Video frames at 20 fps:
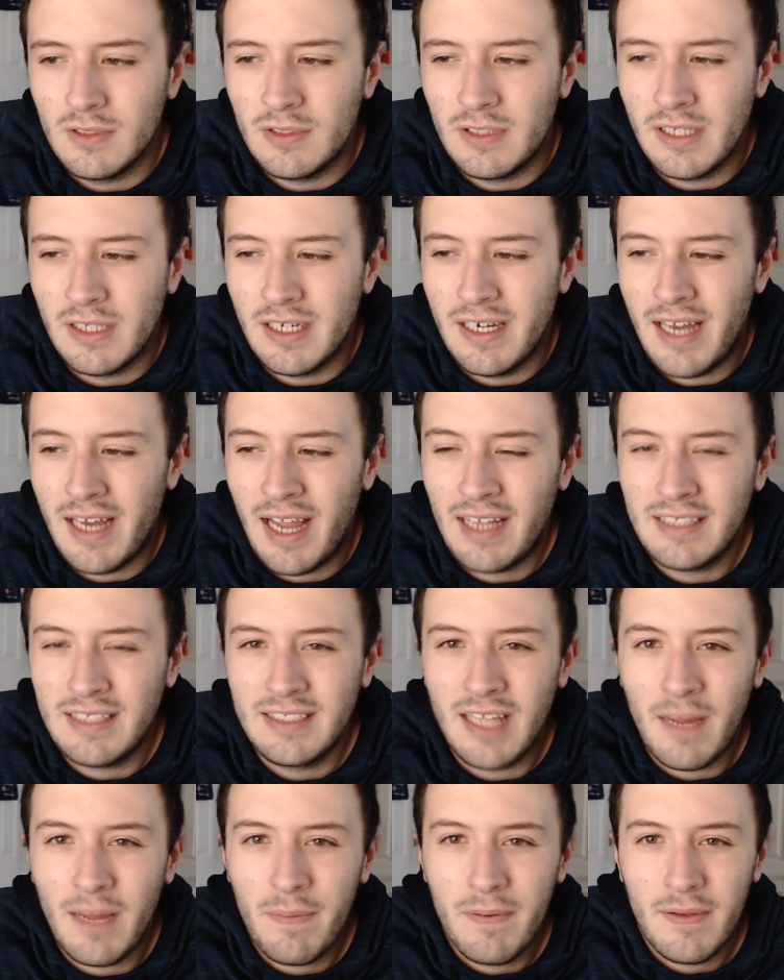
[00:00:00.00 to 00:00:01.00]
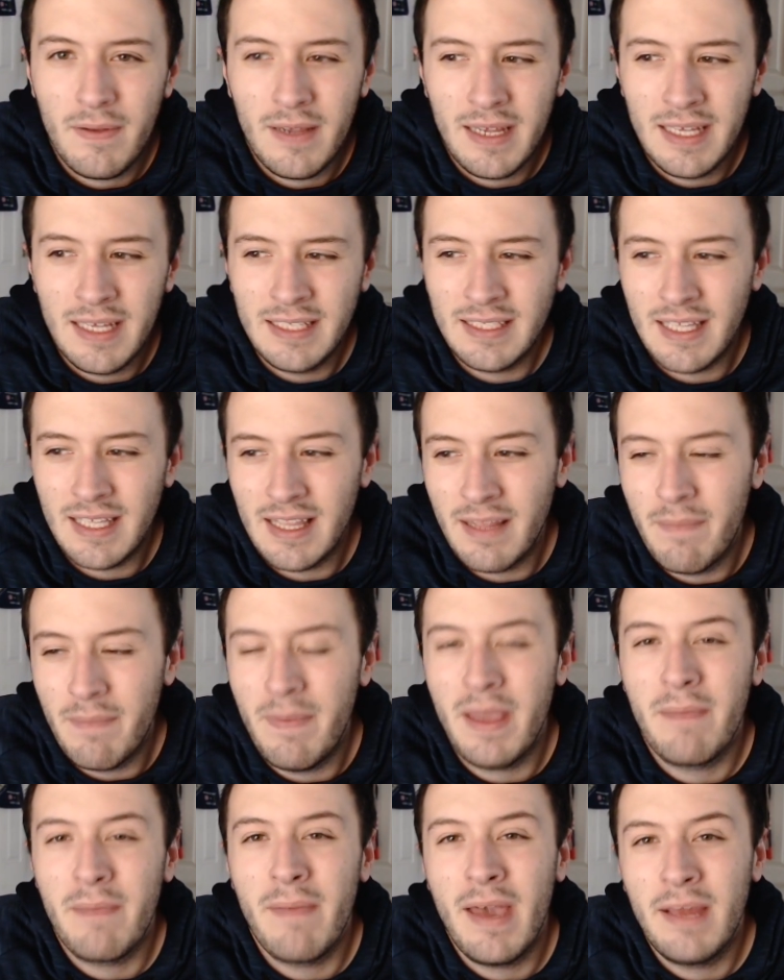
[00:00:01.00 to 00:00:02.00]
Next up is the
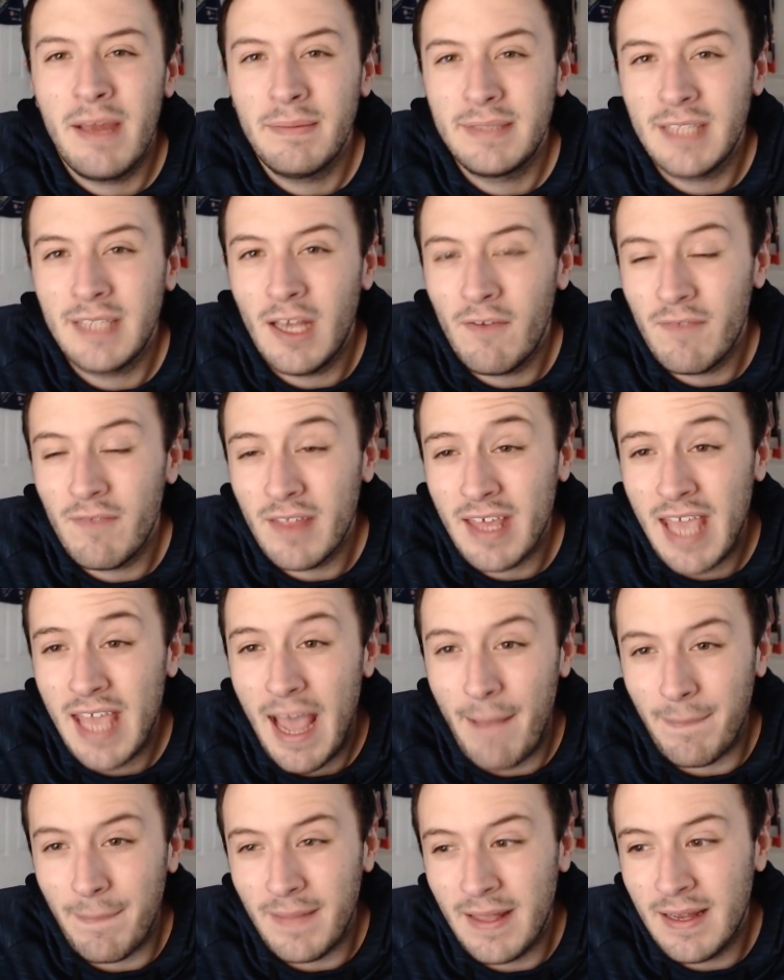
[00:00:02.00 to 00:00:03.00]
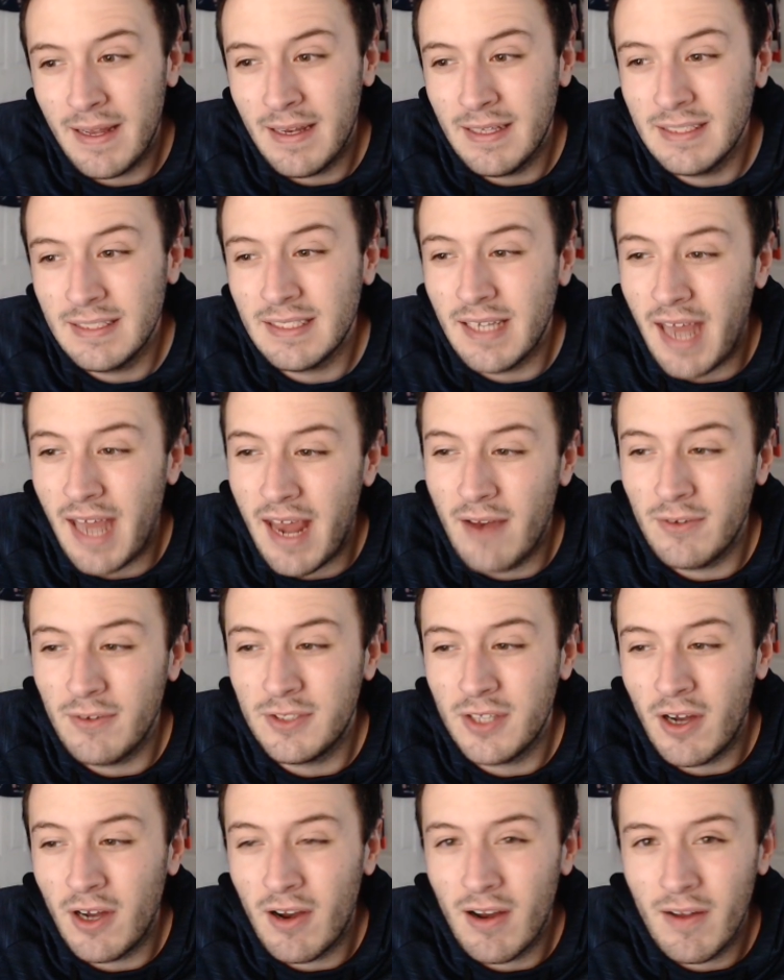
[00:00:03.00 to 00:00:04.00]
big man himself, the captain,
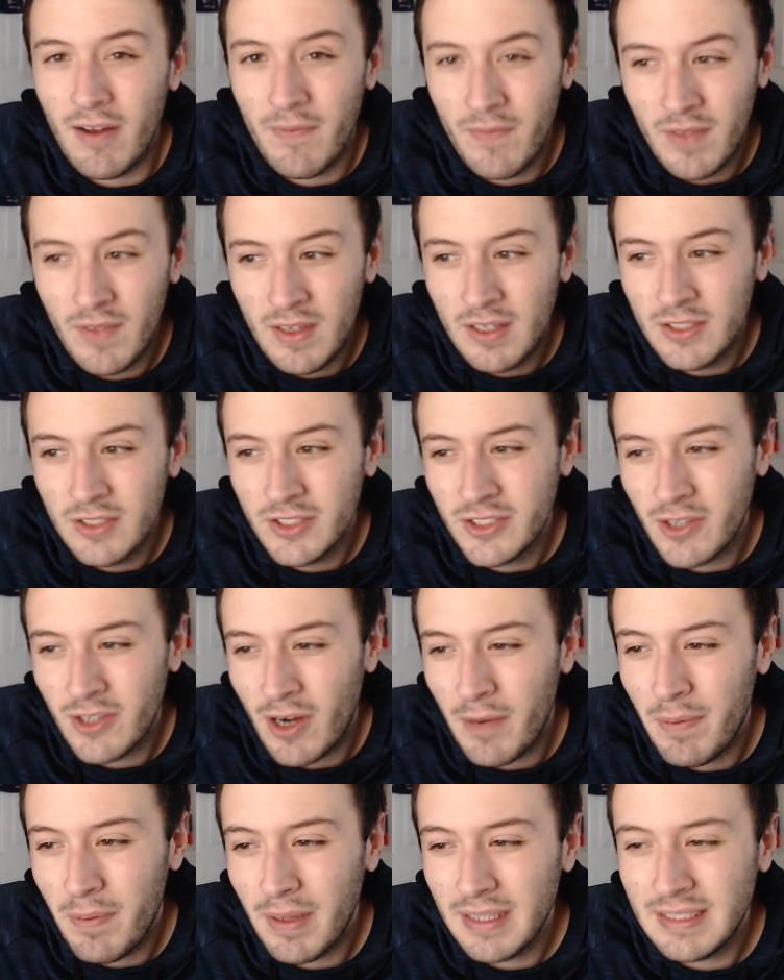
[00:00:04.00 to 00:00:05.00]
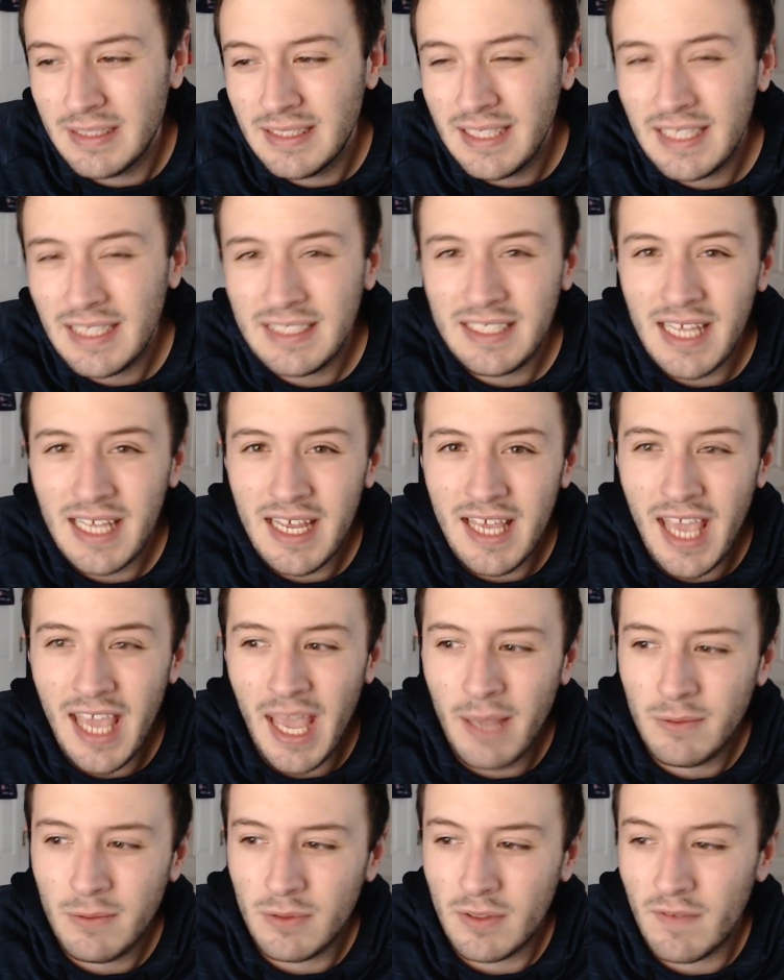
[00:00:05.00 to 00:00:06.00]
Zedanochara. Chara played 68
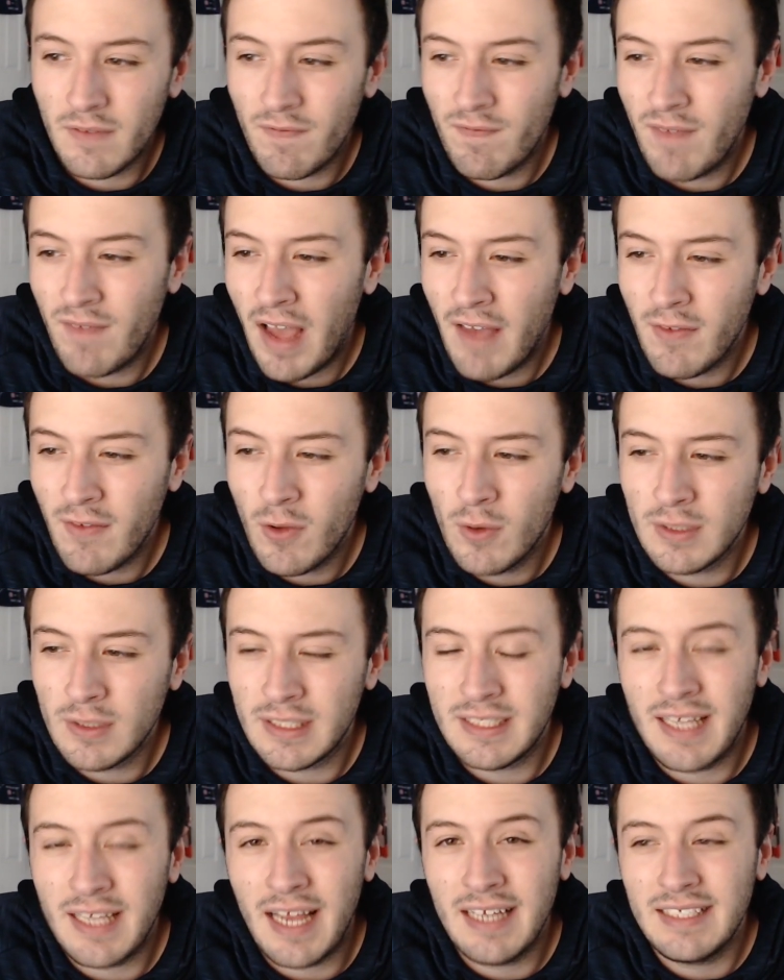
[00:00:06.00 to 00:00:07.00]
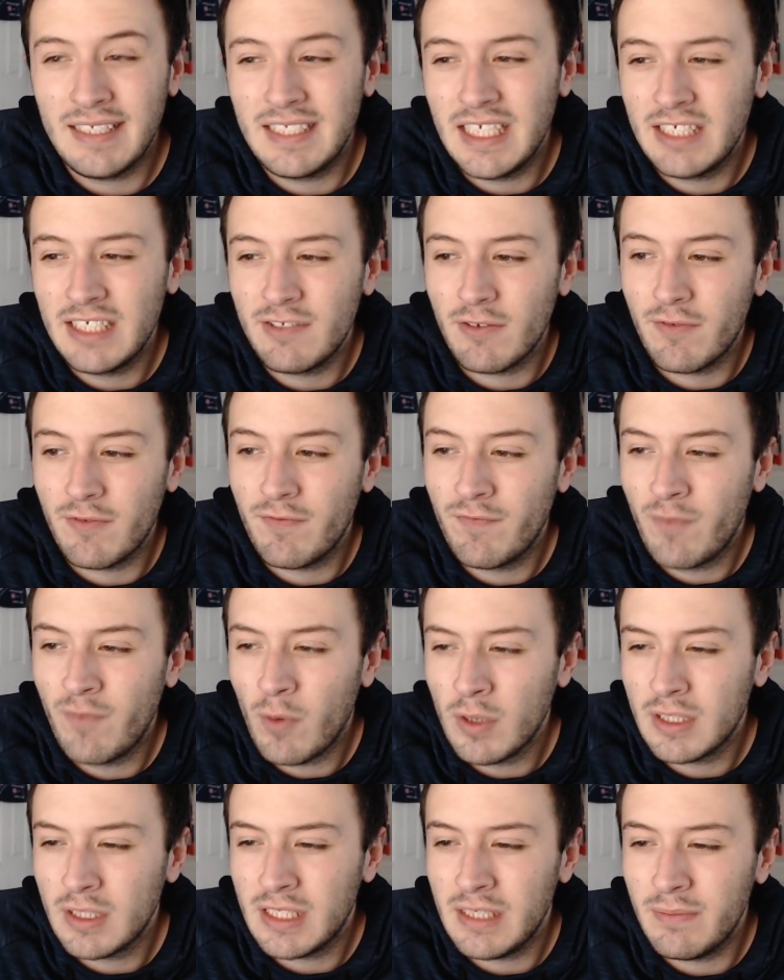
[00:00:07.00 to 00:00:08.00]
games with 5 goals and 9 assists, or
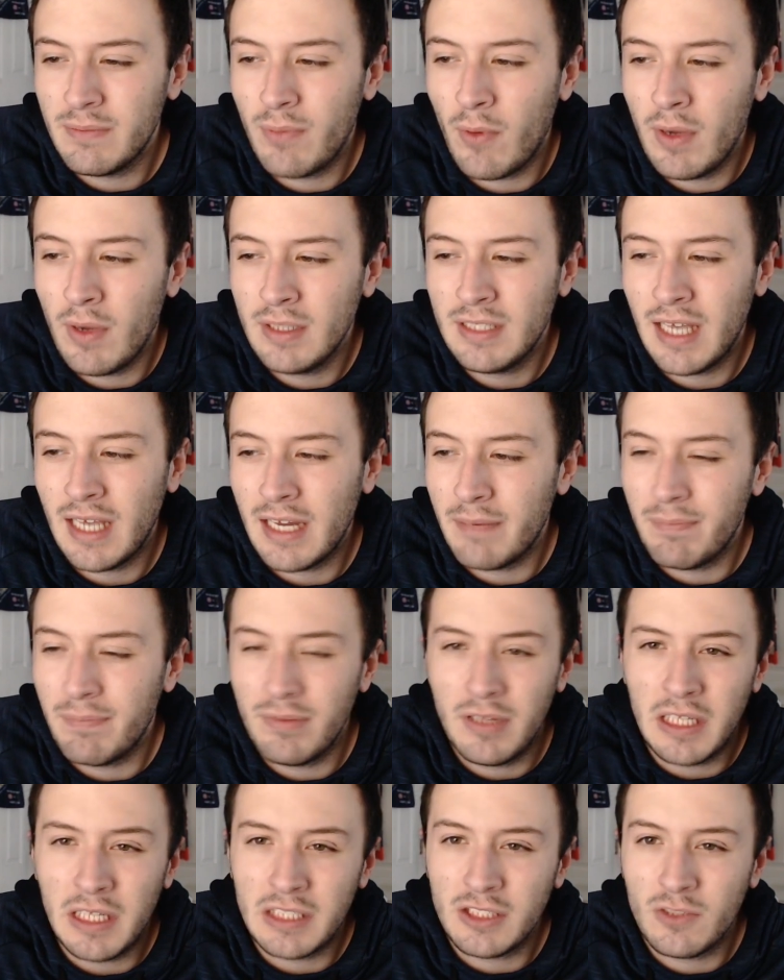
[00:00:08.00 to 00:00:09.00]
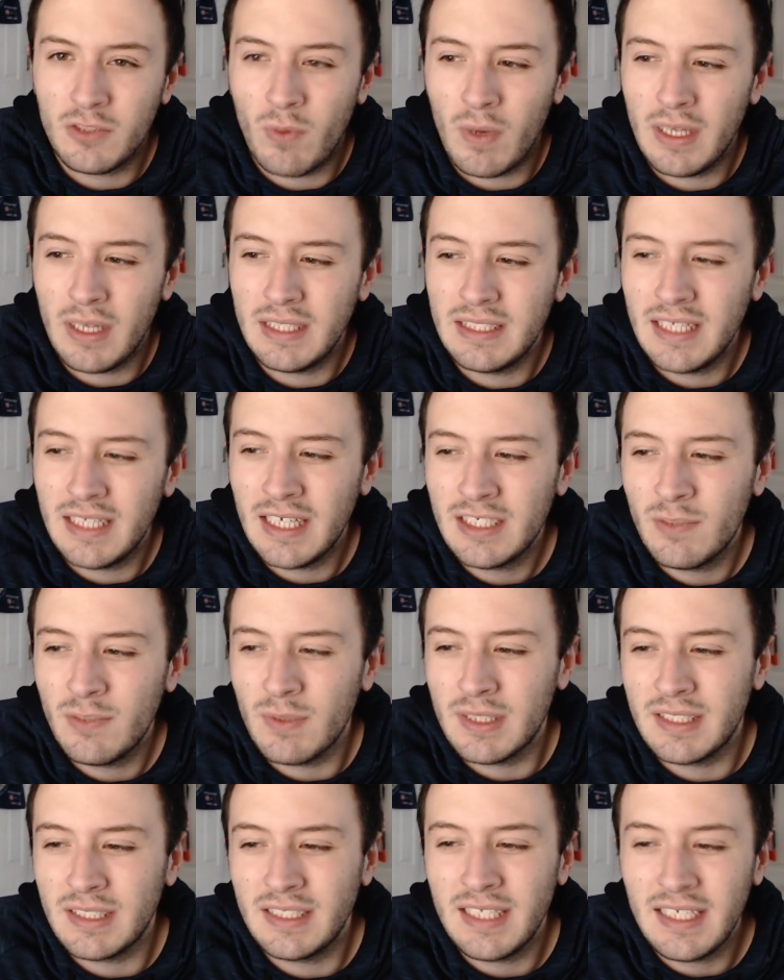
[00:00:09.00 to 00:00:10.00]
14 points, had a +26 with
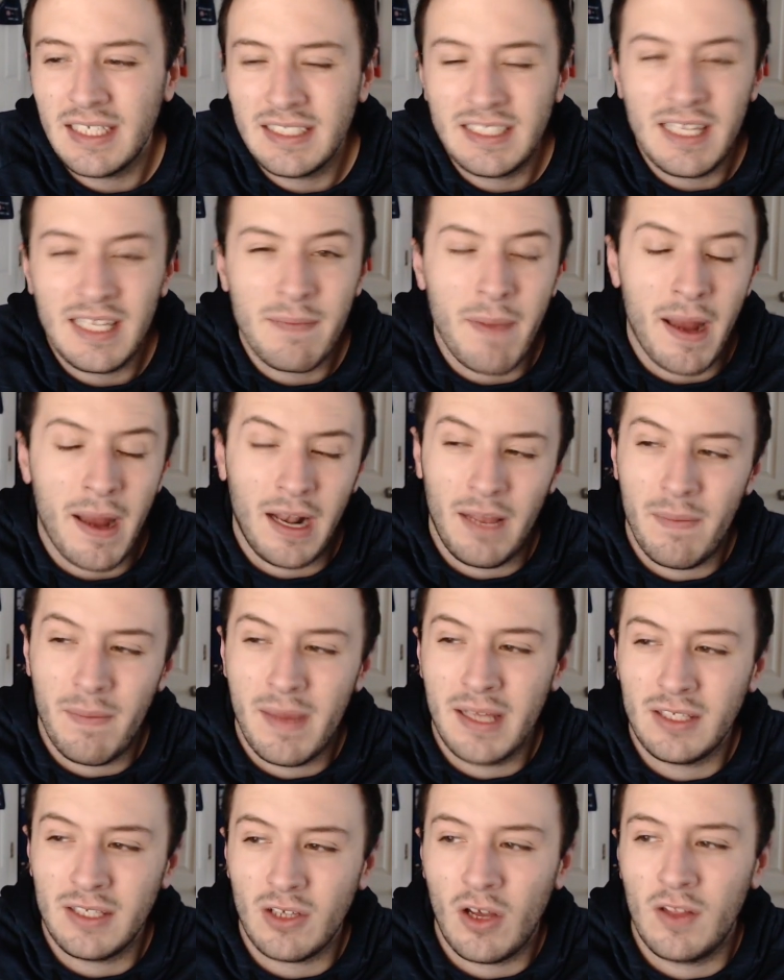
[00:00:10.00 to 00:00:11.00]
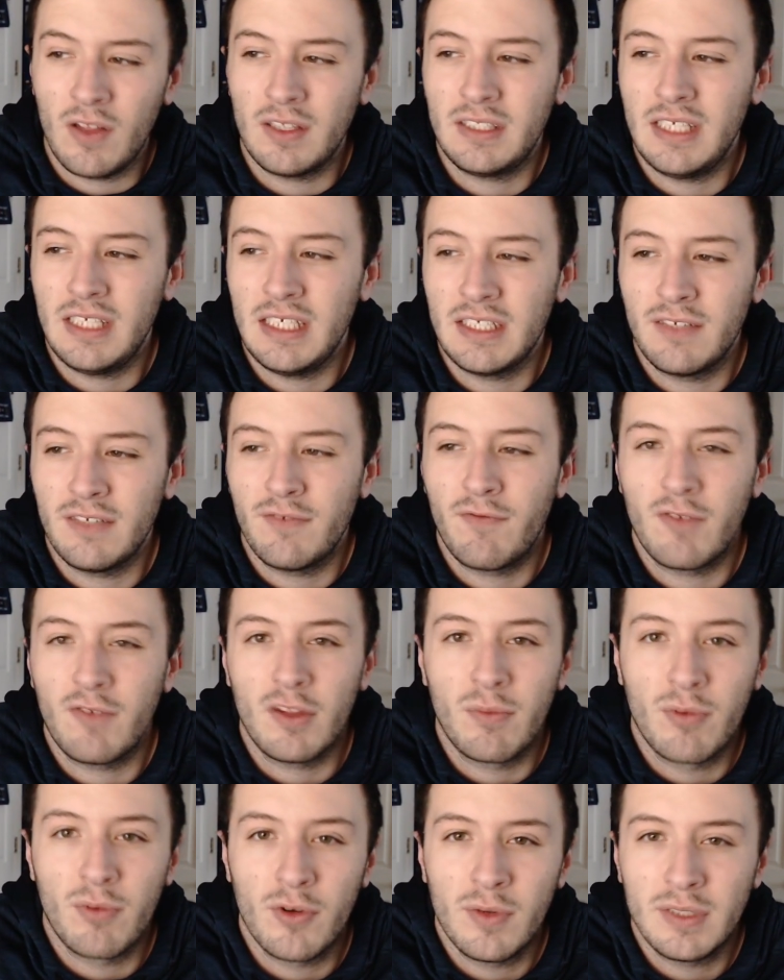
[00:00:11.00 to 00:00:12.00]
60 penalty minutes on the season for the
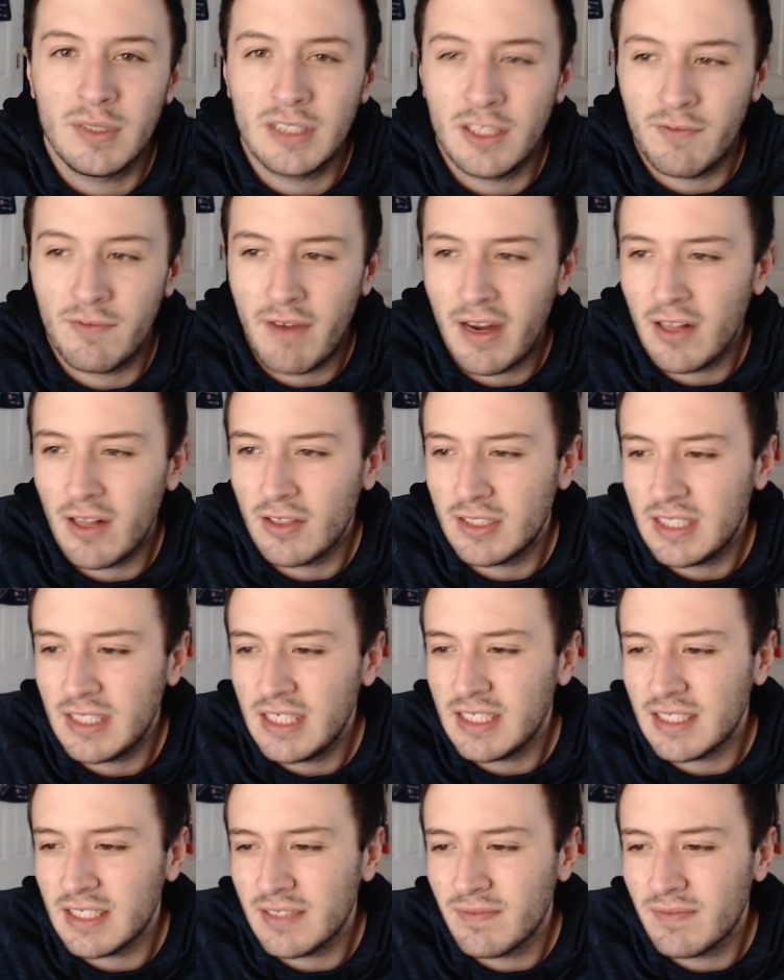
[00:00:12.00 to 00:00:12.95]
Bruins in the regular season.